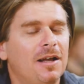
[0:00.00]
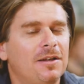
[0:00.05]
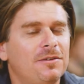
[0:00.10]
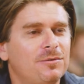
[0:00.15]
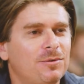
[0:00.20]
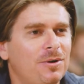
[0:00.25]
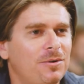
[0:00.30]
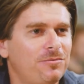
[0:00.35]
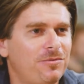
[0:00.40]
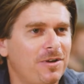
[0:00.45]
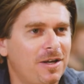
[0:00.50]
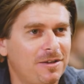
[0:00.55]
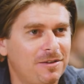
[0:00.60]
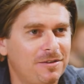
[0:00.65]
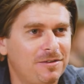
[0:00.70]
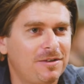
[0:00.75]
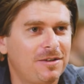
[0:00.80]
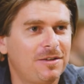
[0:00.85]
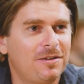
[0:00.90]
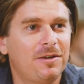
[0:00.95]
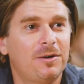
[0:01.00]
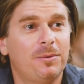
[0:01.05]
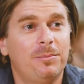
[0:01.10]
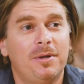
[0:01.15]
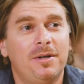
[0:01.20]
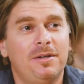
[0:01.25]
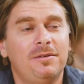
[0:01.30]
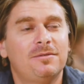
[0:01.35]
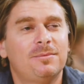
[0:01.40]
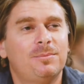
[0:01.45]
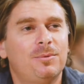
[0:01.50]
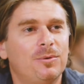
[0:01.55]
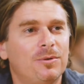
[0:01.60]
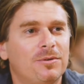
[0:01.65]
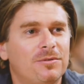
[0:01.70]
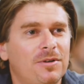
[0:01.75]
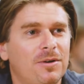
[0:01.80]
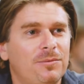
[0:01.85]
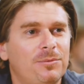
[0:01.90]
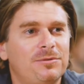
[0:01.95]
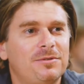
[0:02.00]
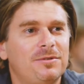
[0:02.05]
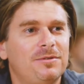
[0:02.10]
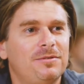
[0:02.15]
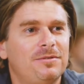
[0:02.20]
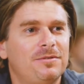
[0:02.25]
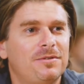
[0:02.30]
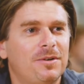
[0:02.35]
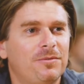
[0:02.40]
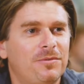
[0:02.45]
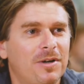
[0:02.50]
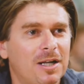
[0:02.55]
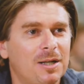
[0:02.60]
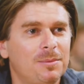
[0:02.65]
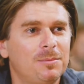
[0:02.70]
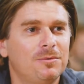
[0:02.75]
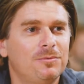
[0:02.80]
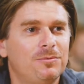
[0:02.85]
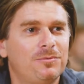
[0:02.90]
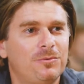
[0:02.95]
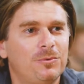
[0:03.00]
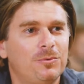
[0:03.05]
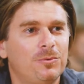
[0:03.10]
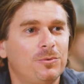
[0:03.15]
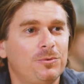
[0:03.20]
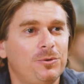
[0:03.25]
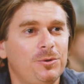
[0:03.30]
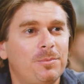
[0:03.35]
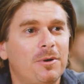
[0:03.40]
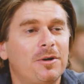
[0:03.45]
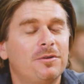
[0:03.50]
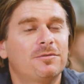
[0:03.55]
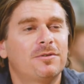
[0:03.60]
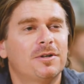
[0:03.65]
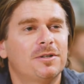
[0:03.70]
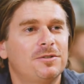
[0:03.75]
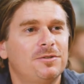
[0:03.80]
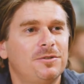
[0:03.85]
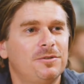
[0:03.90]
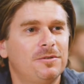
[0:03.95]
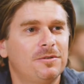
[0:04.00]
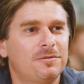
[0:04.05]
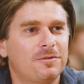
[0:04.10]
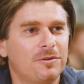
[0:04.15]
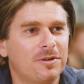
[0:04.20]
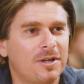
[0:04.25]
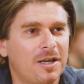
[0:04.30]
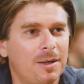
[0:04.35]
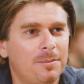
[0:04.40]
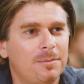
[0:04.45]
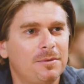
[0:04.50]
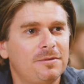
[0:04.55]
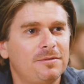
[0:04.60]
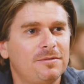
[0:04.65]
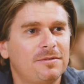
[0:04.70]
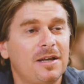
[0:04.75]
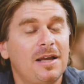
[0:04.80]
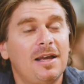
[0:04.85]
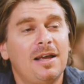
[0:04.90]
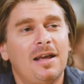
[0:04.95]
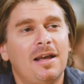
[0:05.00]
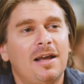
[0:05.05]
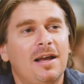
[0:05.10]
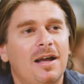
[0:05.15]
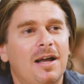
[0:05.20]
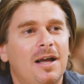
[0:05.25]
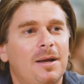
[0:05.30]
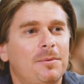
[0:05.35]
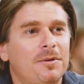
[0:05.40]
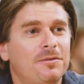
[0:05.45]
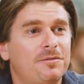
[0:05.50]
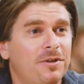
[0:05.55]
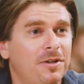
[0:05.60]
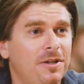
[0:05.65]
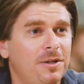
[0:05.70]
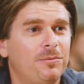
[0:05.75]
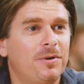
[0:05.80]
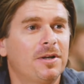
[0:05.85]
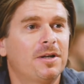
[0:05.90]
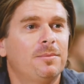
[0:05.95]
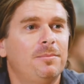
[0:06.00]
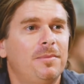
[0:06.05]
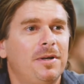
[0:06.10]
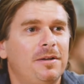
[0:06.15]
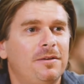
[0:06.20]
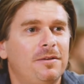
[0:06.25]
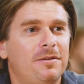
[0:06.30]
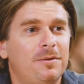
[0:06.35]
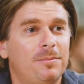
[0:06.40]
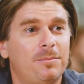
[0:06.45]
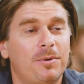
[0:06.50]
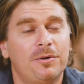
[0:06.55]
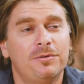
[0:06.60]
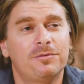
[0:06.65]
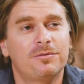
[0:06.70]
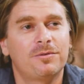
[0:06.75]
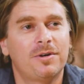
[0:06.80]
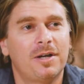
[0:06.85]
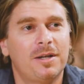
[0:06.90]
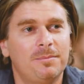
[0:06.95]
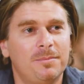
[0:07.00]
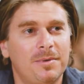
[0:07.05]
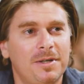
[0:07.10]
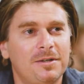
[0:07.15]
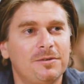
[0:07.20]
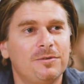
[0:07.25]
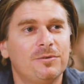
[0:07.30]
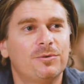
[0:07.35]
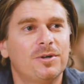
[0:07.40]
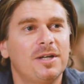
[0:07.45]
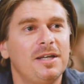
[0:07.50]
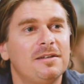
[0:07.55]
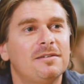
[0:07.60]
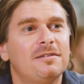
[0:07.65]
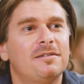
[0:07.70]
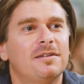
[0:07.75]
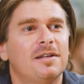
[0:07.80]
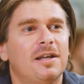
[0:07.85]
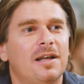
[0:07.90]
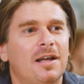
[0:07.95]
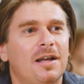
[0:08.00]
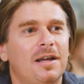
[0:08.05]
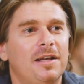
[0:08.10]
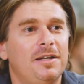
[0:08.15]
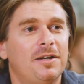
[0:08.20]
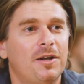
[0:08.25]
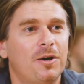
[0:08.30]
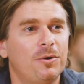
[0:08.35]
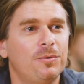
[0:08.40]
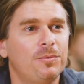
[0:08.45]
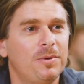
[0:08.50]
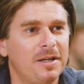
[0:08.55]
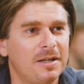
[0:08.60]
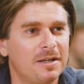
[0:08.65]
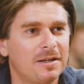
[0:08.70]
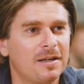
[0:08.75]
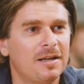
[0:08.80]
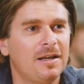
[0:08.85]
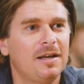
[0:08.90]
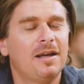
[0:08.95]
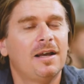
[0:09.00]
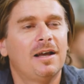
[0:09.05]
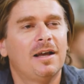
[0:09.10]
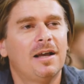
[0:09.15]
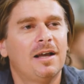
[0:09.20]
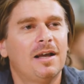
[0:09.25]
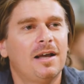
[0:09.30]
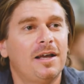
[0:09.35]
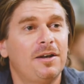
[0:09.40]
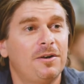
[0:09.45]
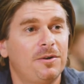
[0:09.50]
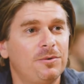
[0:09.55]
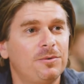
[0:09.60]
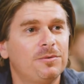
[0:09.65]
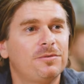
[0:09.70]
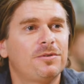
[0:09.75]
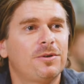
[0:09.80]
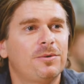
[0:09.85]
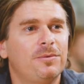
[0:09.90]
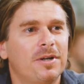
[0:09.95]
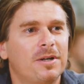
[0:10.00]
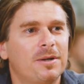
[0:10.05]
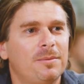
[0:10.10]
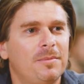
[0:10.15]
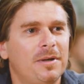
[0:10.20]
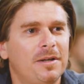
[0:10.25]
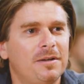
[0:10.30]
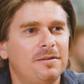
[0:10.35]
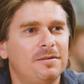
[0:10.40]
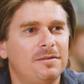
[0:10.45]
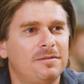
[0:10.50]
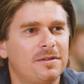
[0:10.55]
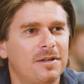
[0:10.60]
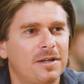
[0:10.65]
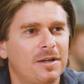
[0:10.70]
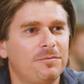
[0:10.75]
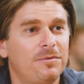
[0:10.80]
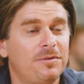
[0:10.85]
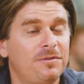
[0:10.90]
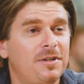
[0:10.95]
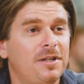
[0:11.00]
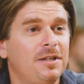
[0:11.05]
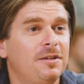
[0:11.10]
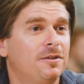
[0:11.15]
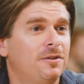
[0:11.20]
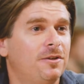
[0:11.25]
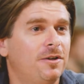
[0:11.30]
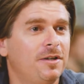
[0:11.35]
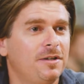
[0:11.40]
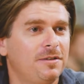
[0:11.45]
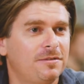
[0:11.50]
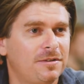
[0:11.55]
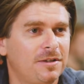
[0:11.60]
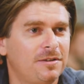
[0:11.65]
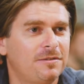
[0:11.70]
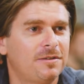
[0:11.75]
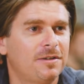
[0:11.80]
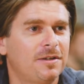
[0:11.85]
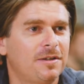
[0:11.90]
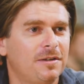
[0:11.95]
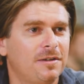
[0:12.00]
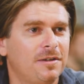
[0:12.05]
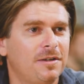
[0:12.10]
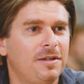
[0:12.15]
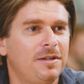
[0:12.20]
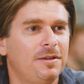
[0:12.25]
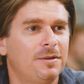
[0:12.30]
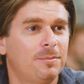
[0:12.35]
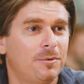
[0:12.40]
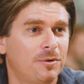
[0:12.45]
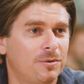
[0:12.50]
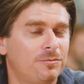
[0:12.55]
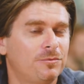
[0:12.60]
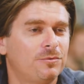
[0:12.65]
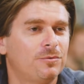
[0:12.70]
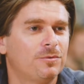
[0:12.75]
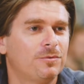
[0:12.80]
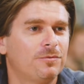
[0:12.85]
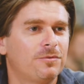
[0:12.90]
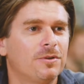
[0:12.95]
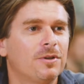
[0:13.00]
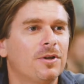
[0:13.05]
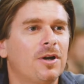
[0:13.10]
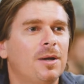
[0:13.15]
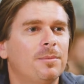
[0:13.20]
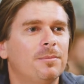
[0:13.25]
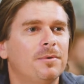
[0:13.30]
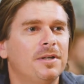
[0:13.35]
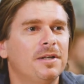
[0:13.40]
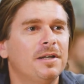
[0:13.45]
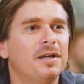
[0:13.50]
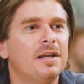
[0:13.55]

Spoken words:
So I found that there are many support services available for new postgrad students on campus. I'd certainly recommend the postgrad meet and greet in O-Week, and I'd also recommend visiting the Learning Centre in the bottom floor of the library,